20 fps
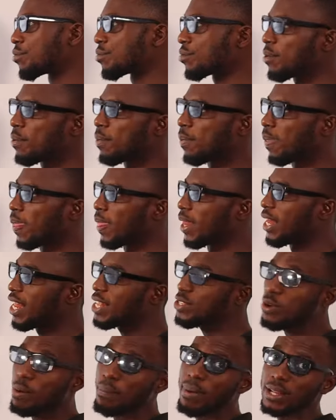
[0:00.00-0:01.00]
So
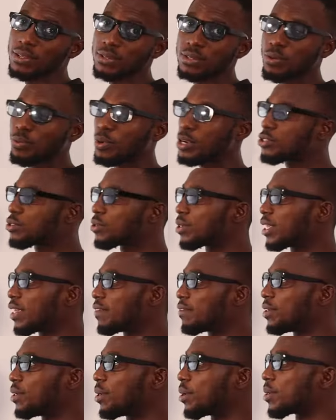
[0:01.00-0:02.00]
let's go back to the question
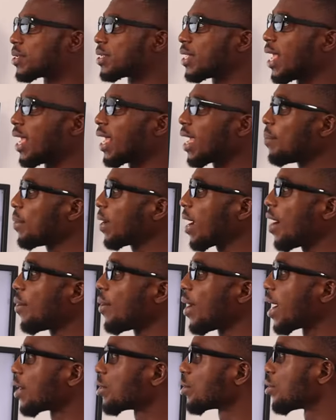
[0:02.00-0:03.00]
given us. A chemical
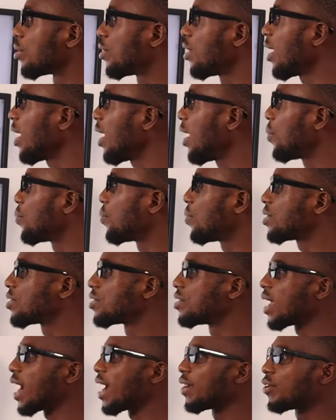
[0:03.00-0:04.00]
reaction in
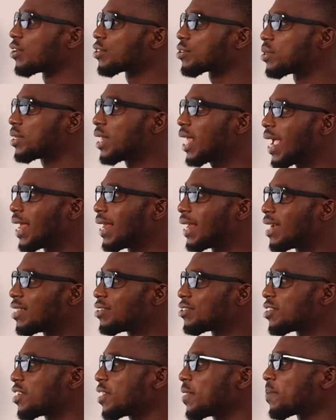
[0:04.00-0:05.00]
which the hydration
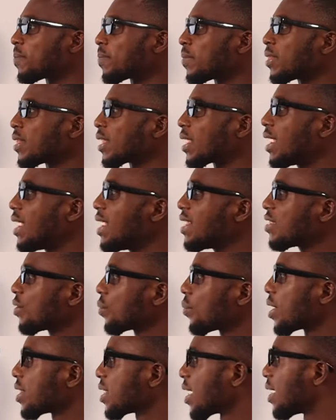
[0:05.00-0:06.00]
energy is
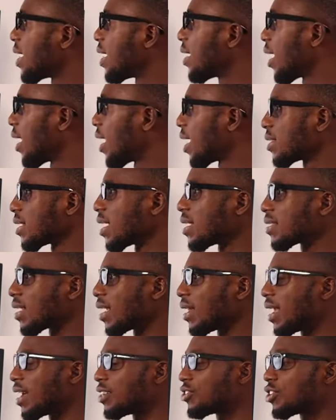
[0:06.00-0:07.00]
greater than the latent
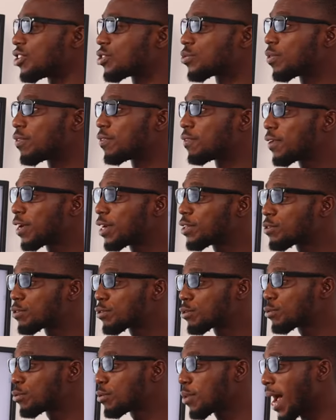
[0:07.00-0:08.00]
energy is referred
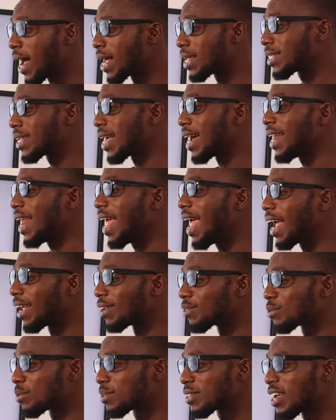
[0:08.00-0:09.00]
to as an
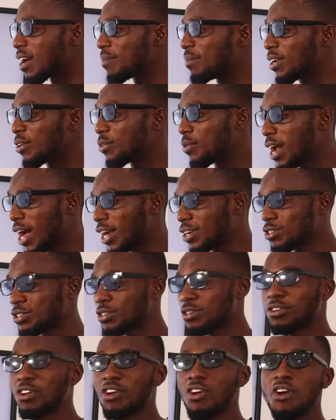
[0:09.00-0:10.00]
exothermic
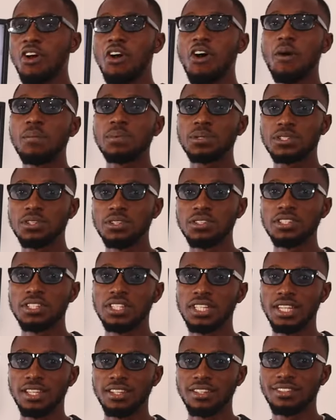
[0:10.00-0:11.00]
reaction, option
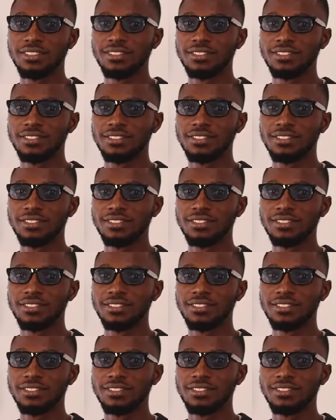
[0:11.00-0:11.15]
D.